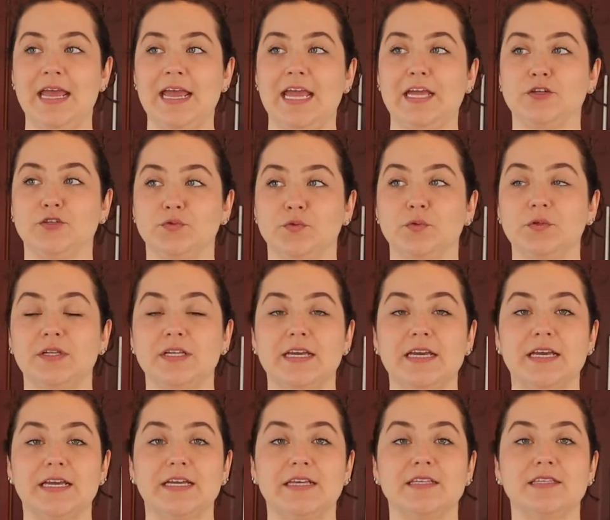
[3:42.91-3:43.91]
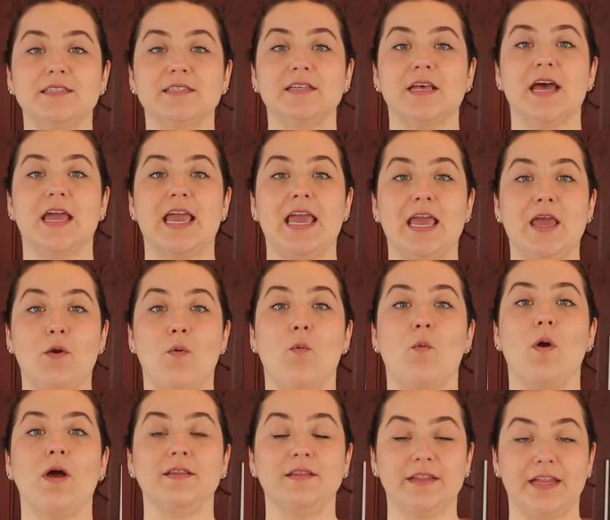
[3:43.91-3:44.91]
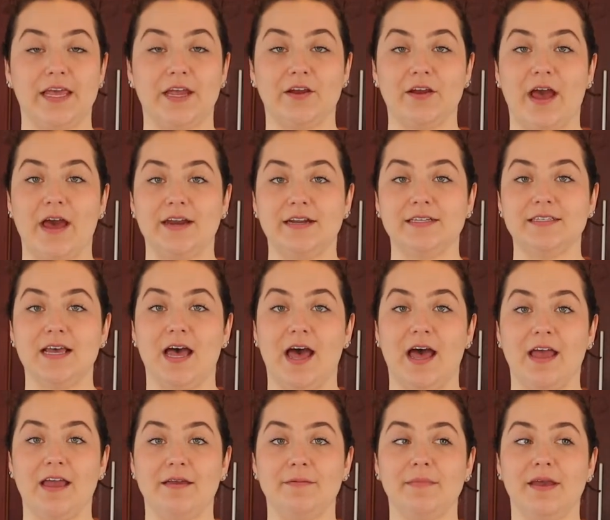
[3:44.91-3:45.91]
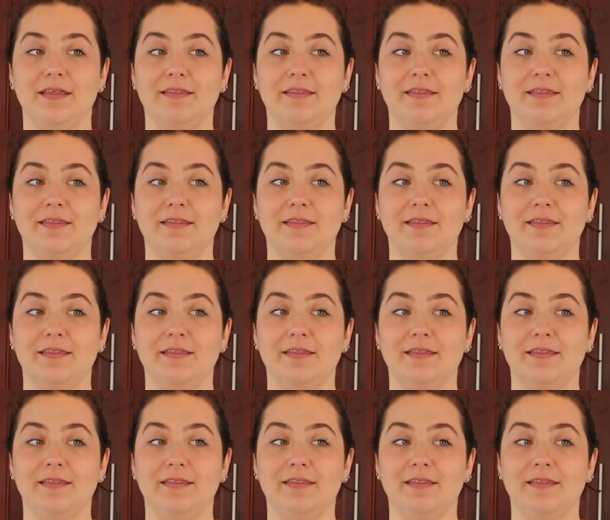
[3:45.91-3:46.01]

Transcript: It truly is a 1 layer at a time,